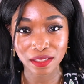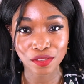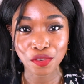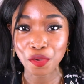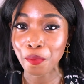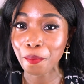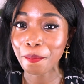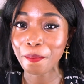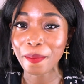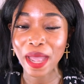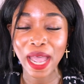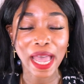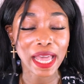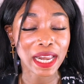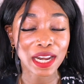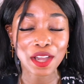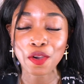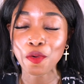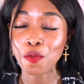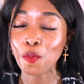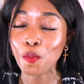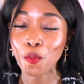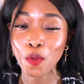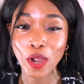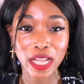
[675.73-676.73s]
No
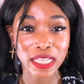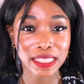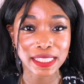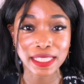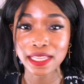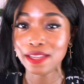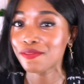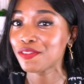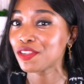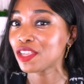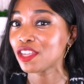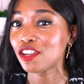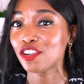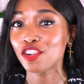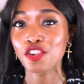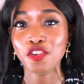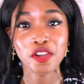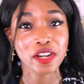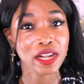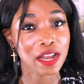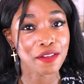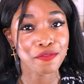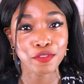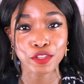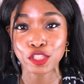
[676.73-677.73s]
matter what, if you're
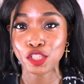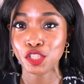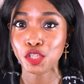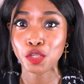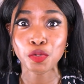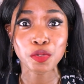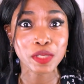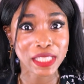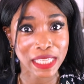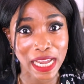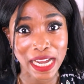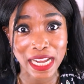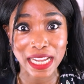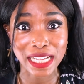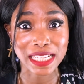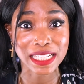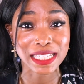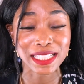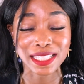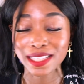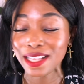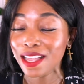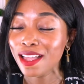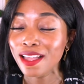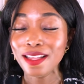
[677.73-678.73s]
going out for 2
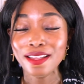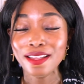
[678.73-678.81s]
seconds,